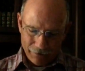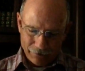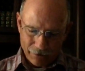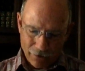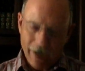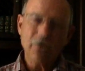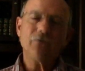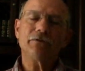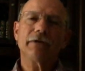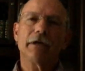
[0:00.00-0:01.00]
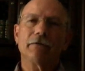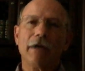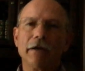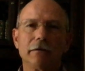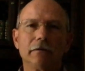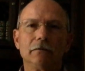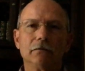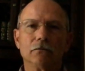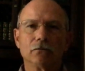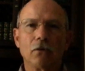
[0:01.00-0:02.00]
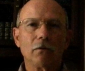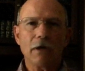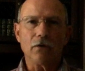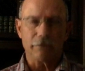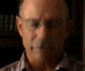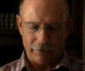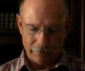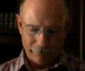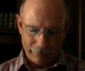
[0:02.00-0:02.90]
So I use regular rolled oats.